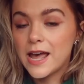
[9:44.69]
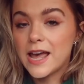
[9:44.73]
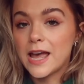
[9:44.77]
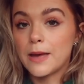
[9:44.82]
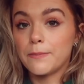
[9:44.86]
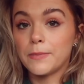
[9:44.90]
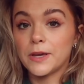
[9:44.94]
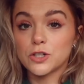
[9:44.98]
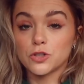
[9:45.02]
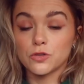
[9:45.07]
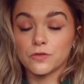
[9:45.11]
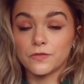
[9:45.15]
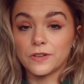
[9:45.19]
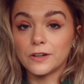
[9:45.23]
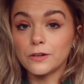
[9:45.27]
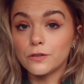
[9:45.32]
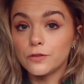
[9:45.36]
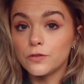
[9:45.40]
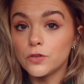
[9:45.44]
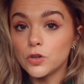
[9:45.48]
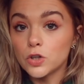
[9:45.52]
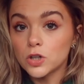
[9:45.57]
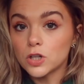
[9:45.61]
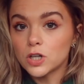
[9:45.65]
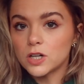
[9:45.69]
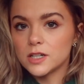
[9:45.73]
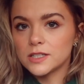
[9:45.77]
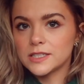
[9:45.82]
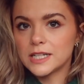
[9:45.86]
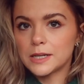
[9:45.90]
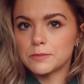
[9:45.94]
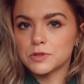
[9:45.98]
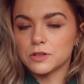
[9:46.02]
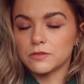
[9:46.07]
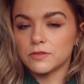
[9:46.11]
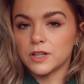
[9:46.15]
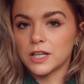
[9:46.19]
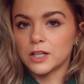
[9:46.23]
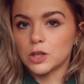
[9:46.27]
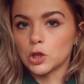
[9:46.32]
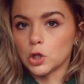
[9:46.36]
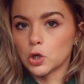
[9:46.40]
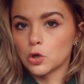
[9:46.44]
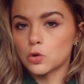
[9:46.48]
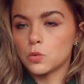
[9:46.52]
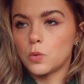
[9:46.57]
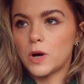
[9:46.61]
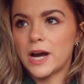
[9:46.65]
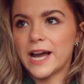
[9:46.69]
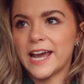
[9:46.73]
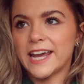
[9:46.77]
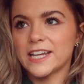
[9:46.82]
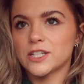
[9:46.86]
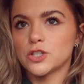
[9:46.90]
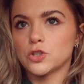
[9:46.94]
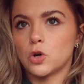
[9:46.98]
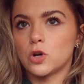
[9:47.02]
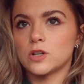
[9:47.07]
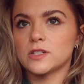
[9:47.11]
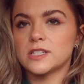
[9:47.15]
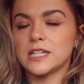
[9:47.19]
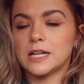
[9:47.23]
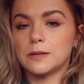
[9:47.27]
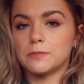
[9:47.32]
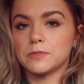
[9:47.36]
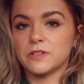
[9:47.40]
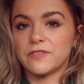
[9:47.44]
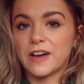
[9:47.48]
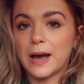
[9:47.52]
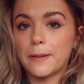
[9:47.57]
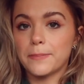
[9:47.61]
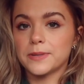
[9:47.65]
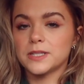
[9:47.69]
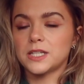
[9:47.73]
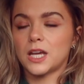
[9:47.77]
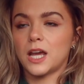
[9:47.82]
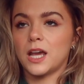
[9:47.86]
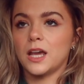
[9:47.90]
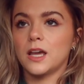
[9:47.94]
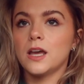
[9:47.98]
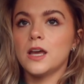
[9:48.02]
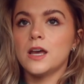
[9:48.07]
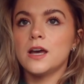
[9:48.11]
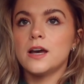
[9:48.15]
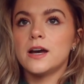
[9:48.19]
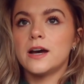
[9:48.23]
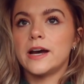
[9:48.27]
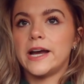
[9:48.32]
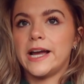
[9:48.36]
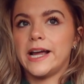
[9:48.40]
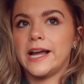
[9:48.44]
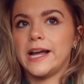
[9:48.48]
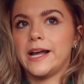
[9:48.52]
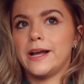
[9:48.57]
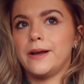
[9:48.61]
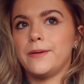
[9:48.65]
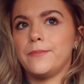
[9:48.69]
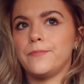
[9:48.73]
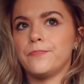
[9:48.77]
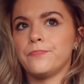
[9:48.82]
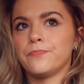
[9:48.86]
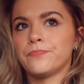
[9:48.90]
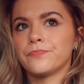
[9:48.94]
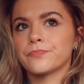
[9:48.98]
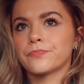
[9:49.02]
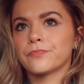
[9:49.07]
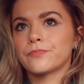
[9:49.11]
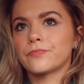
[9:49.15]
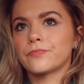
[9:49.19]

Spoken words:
It makes you feel fuller in terms of like look wise, not in terms of appetite, and